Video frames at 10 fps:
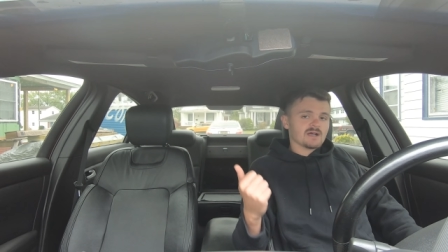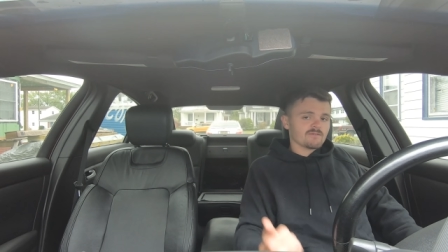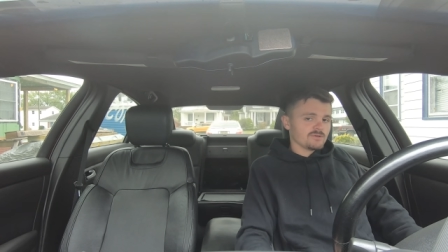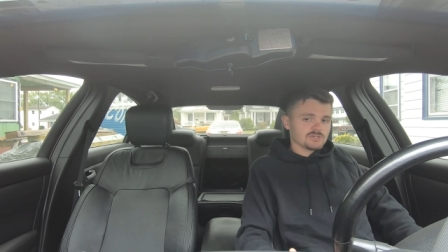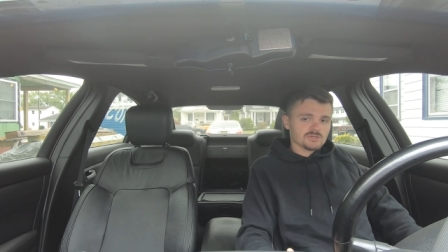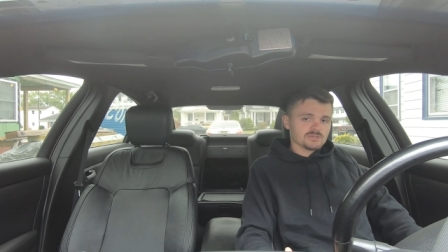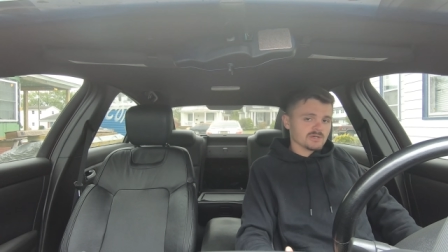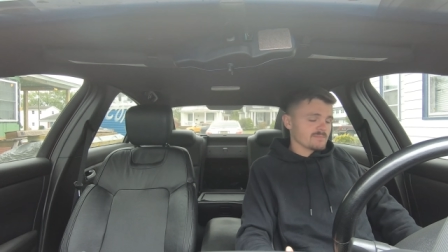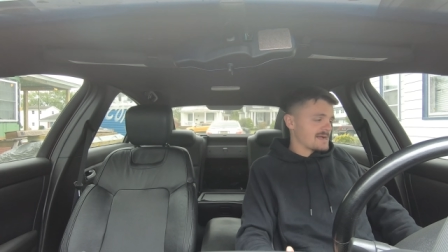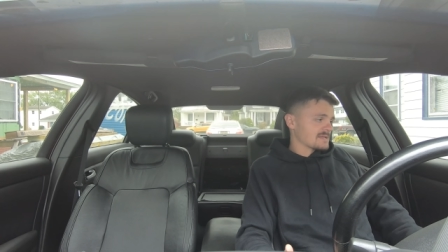I really should have
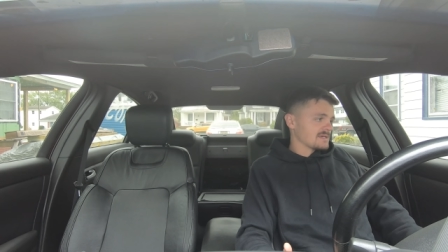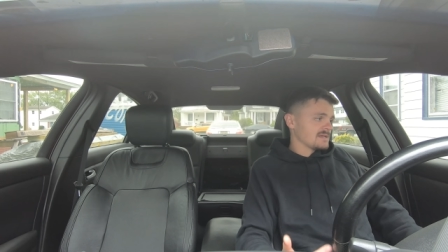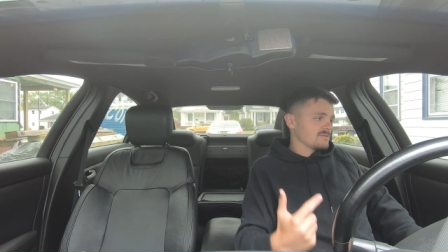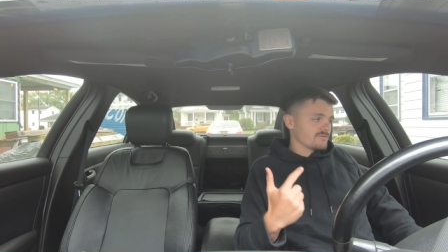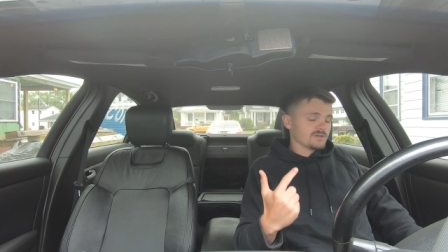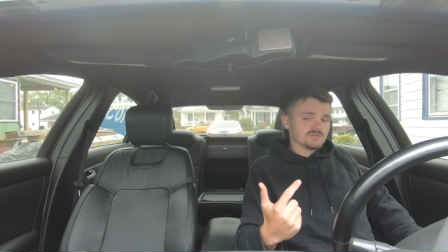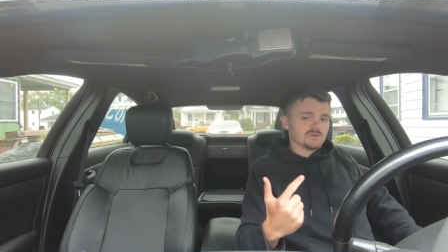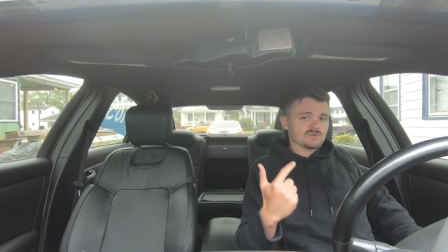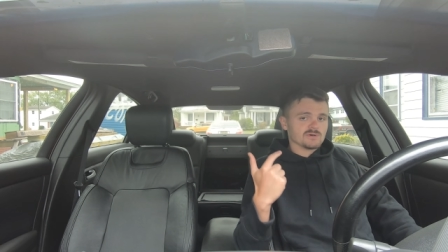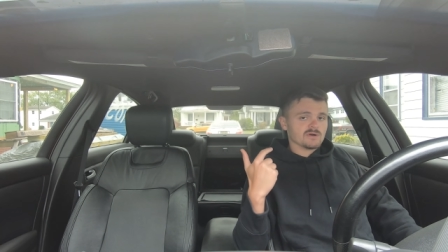took it back to get it
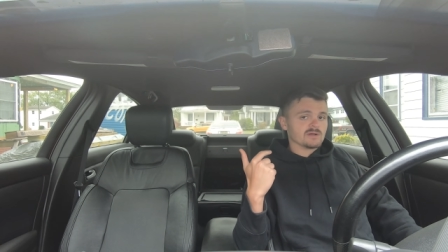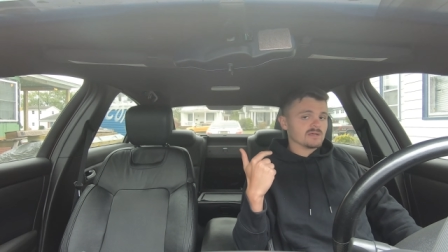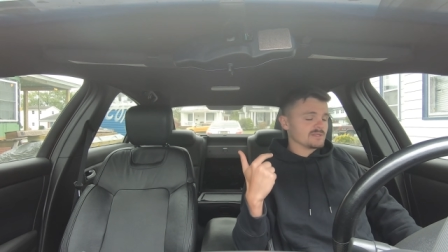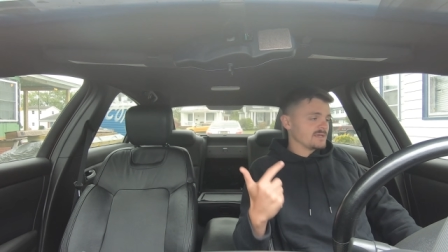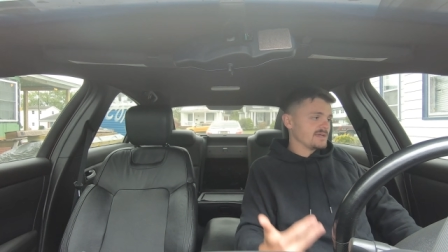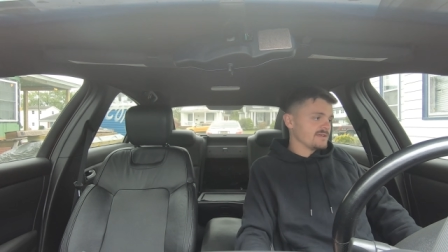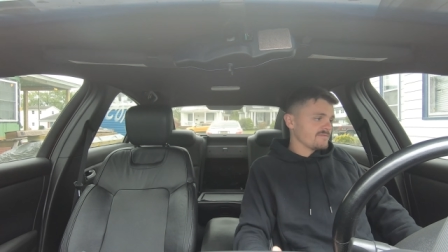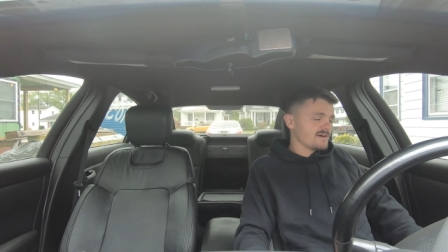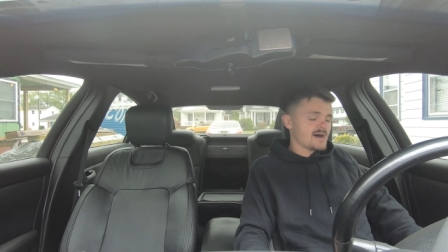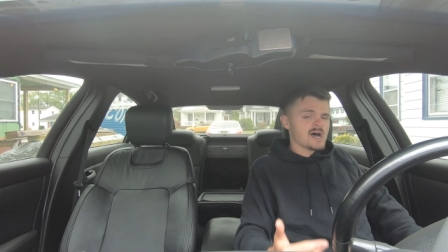retuned on it. The
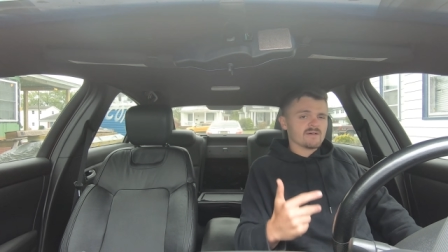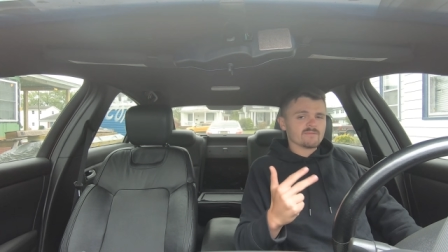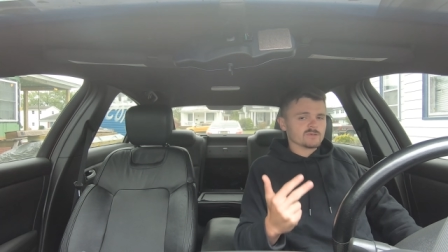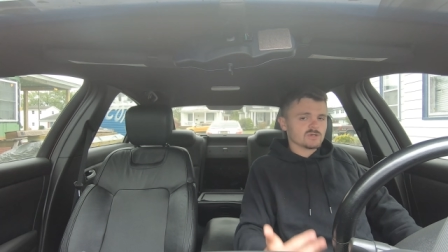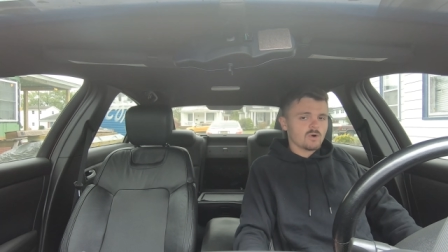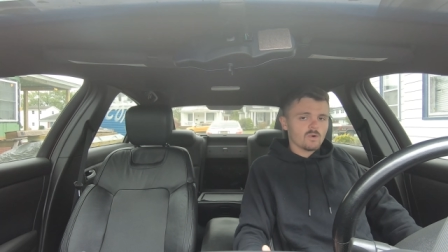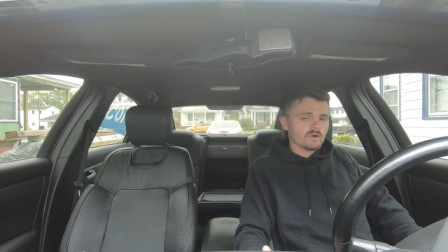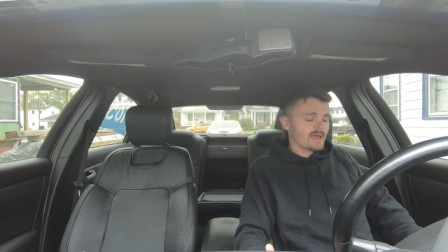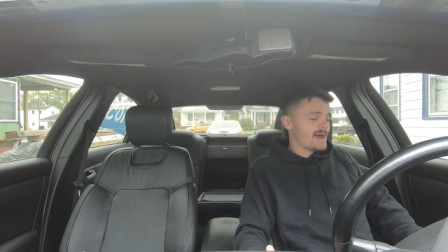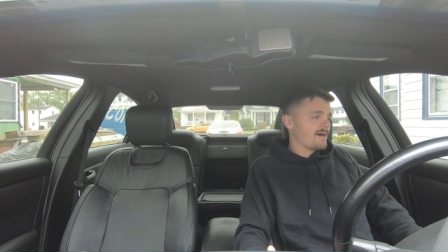E85, it was
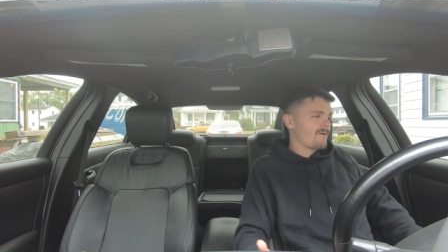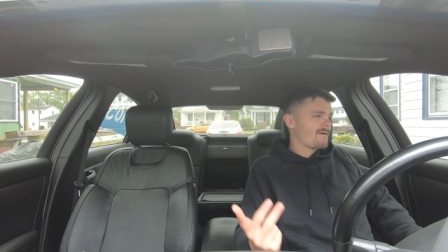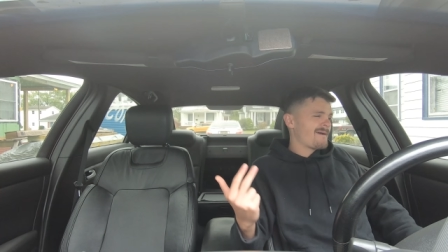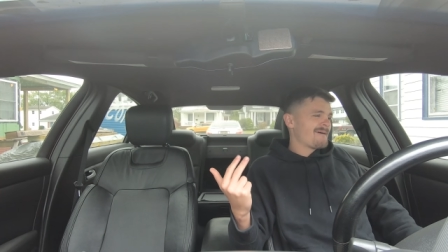cold out.